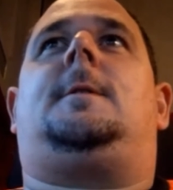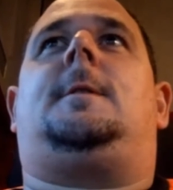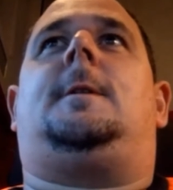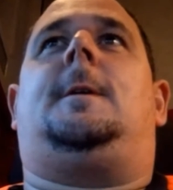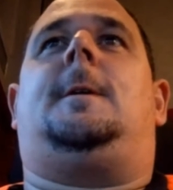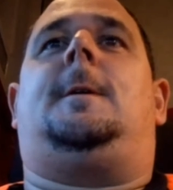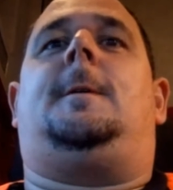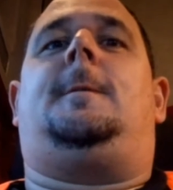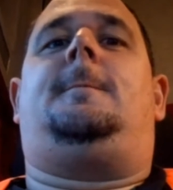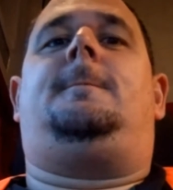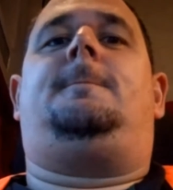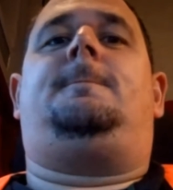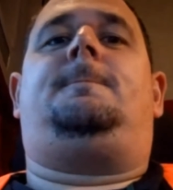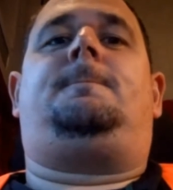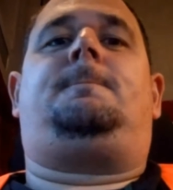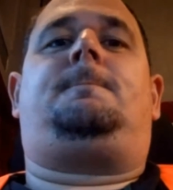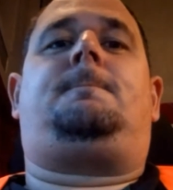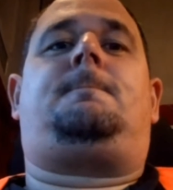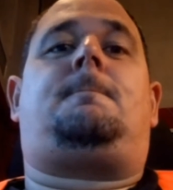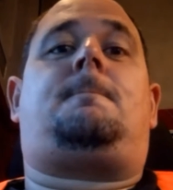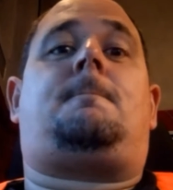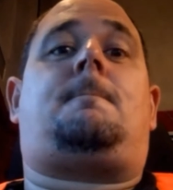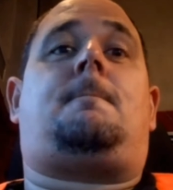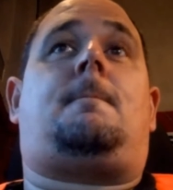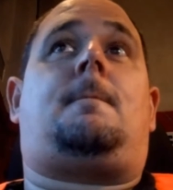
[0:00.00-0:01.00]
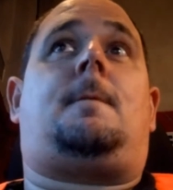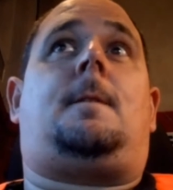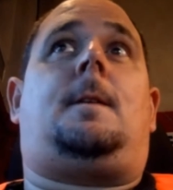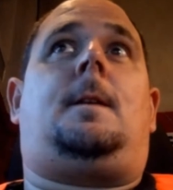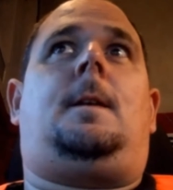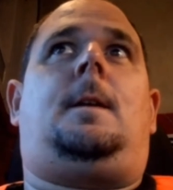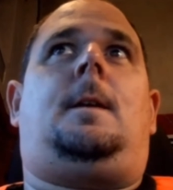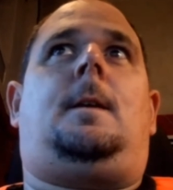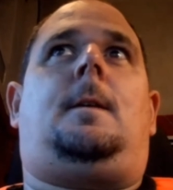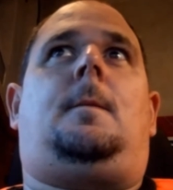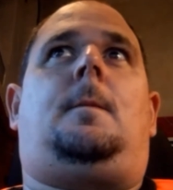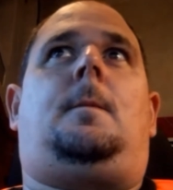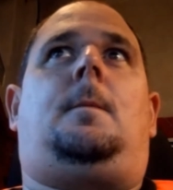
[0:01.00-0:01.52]
So,
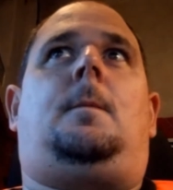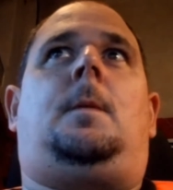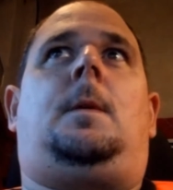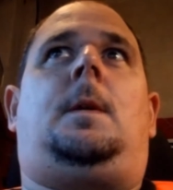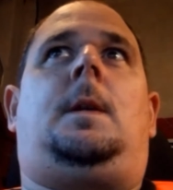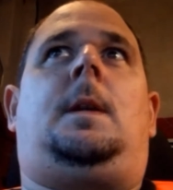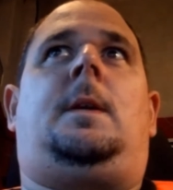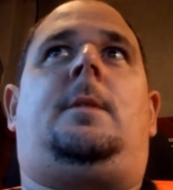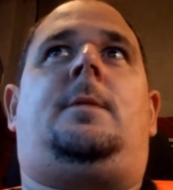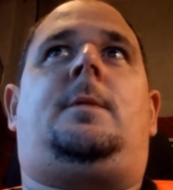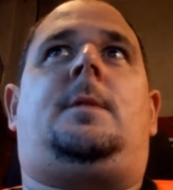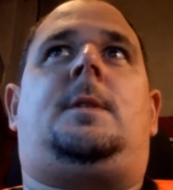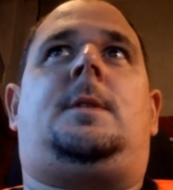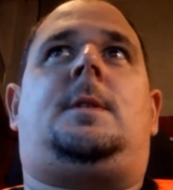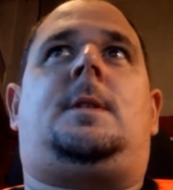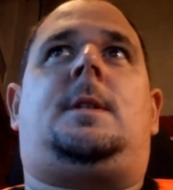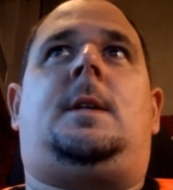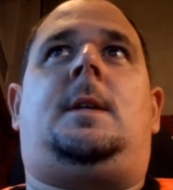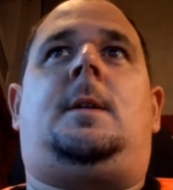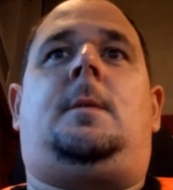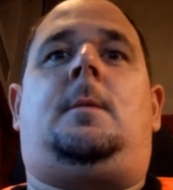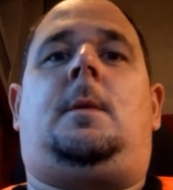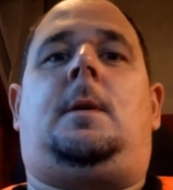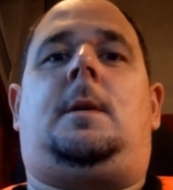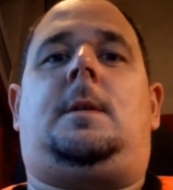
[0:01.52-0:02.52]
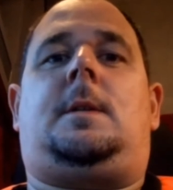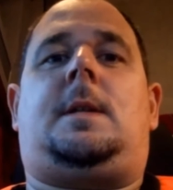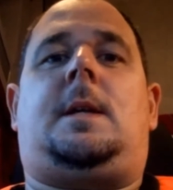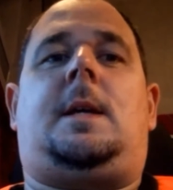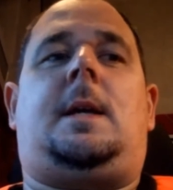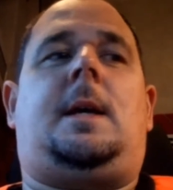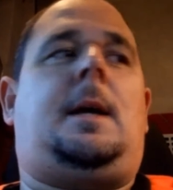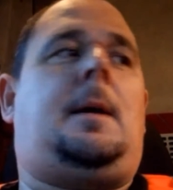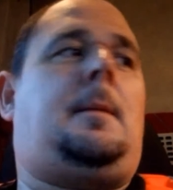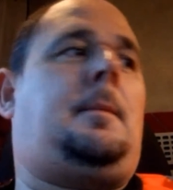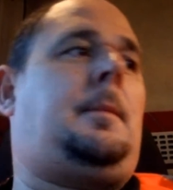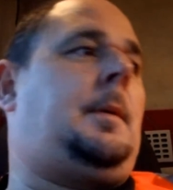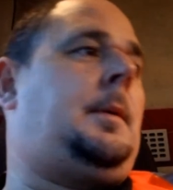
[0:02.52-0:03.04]
yeah, we'll have to see what
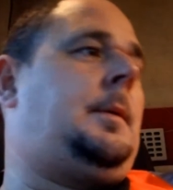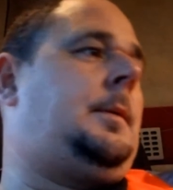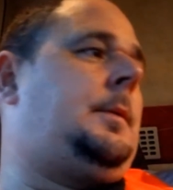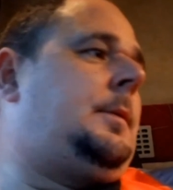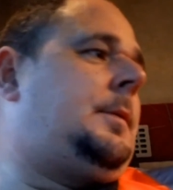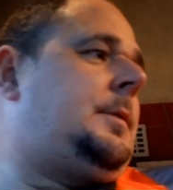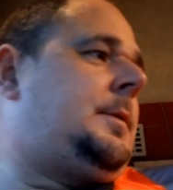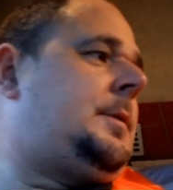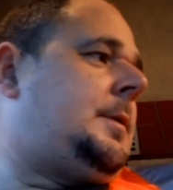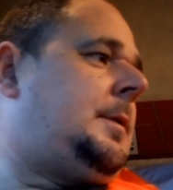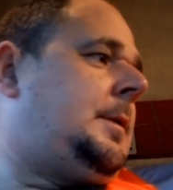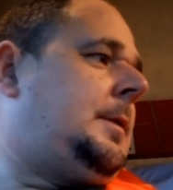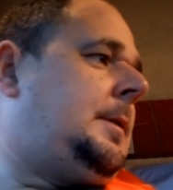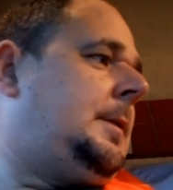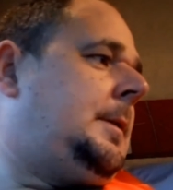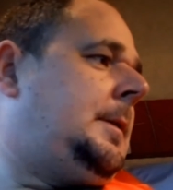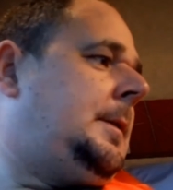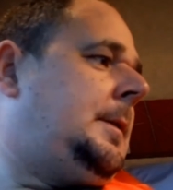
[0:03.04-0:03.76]
happens.